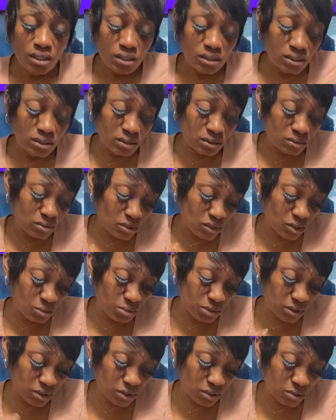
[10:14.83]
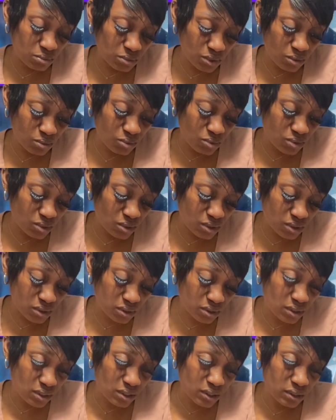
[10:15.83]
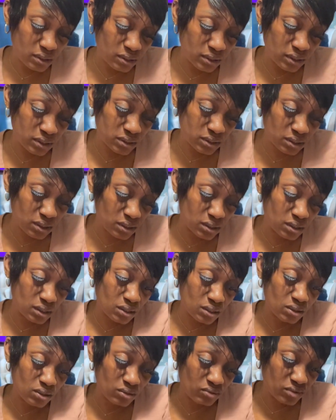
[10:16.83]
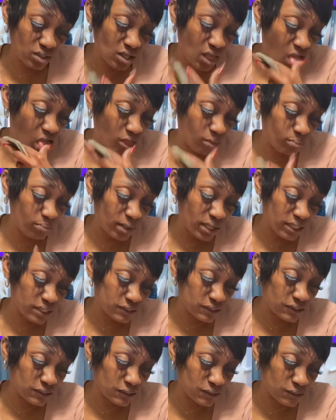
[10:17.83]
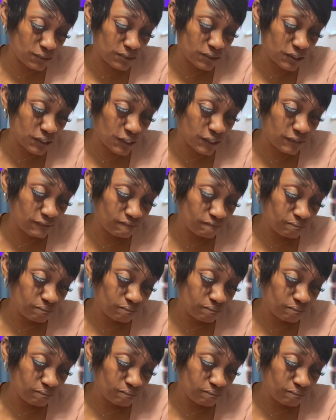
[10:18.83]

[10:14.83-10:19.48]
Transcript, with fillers: You could have been dealing with a water sign. I said that already. A Pisces was here.